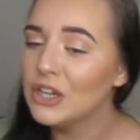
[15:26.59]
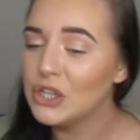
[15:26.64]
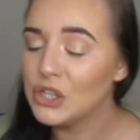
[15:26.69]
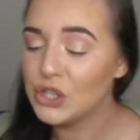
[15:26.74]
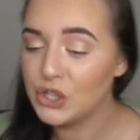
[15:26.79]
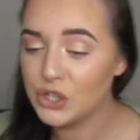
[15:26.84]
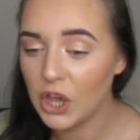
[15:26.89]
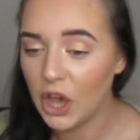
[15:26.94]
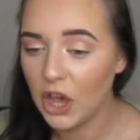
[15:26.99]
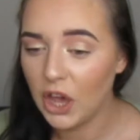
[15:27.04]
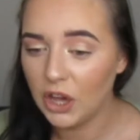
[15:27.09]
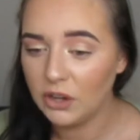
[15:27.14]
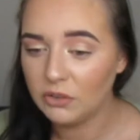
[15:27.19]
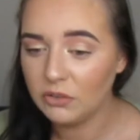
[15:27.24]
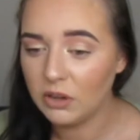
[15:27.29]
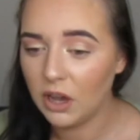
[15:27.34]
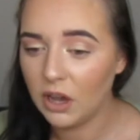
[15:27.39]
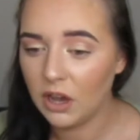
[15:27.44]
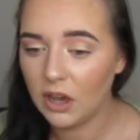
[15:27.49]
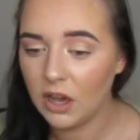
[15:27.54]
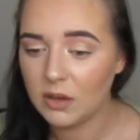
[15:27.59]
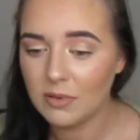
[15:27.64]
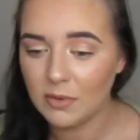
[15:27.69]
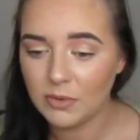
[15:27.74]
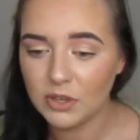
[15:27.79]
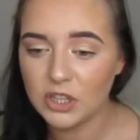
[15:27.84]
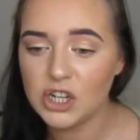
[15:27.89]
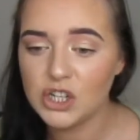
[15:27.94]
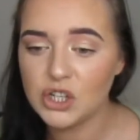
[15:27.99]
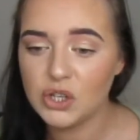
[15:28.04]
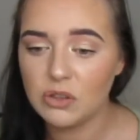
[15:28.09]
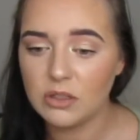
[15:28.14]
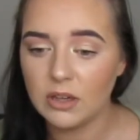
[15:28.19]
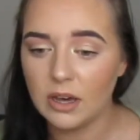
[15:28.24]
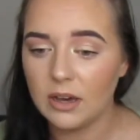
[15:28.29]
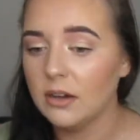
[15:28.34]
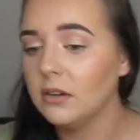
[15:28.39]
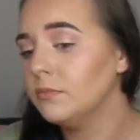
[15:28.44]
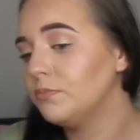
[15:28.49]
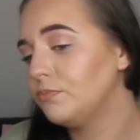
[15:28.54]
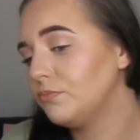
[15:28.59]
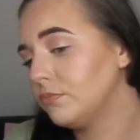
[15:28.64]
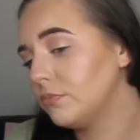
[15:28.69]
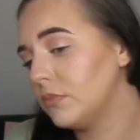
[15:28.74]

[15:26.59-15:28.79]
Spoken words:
So I'm going to do that.